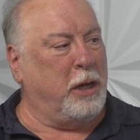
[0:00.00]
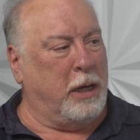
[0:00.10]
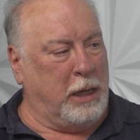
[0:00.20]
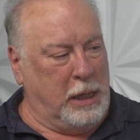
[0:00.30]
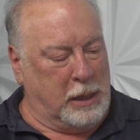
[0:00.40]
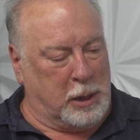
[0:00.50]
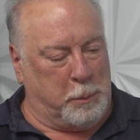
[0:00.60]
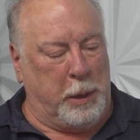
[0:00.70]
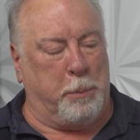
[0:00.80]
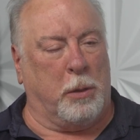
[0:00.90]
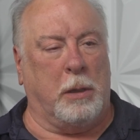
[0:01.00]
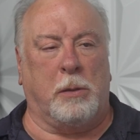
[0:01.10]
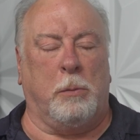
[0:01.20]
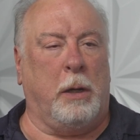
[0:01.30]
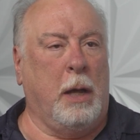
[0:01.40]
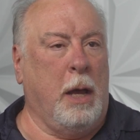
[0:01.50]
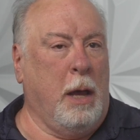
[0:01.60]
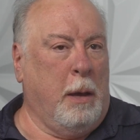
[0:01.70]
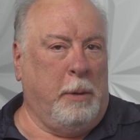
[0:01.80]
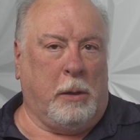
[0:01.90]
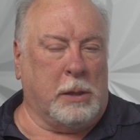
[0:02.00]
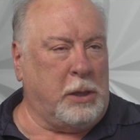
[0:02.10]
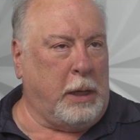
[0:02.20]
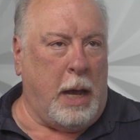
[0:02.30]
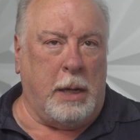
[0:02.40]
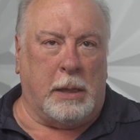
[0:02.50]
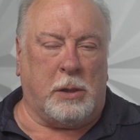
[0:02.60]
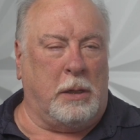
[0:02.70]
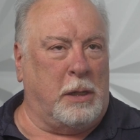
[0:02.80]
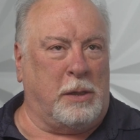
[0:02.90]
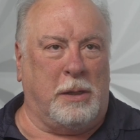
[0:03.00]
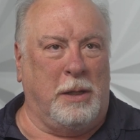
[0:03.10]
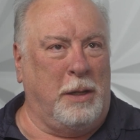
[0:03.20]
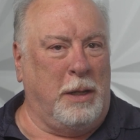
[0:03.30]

and it eases people into it. Because again, there's